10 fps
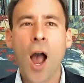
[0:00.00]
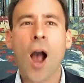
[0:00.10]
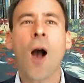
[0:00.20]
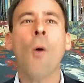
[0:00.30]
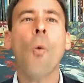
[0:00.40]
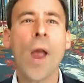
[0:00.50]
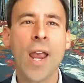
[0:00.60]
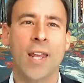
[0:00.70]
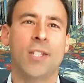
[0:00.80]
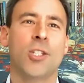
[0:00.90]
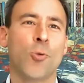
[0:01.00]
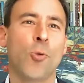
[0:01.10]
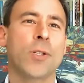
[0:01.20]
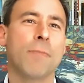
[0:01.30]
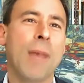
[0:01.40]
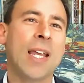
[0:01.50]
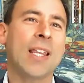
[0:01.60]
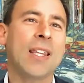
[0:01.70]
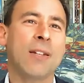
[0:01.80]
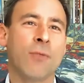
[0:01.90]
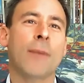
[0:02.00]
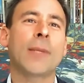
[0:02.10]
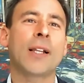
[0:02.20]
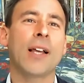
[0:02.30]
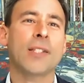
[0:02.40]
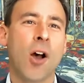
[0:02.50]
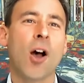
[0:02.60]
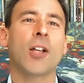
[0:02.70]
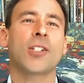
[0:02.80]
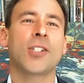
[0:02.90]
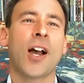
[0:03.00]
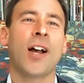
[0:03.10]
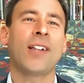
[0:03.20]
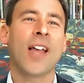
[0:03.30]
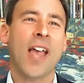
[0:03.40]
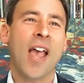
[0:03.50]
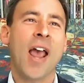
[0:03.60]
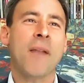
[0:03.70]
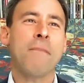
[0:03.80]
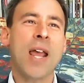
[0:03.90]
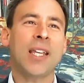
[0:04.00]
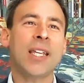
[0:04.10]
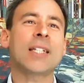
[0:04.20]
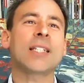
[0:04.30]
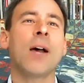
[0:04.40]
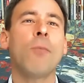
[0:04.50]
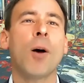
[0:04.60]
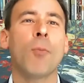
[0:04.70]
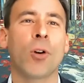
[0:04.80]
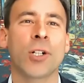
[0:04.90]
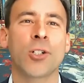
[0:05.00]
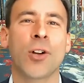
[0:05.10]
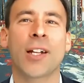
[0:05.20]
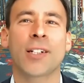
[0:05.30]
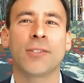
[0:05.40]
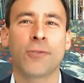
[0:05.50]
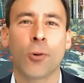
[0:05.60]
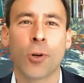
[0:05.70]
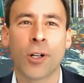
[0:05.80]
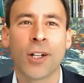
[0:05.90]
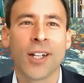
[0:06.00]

a ways towards making the environment less hostile and making it somewhat more attractive for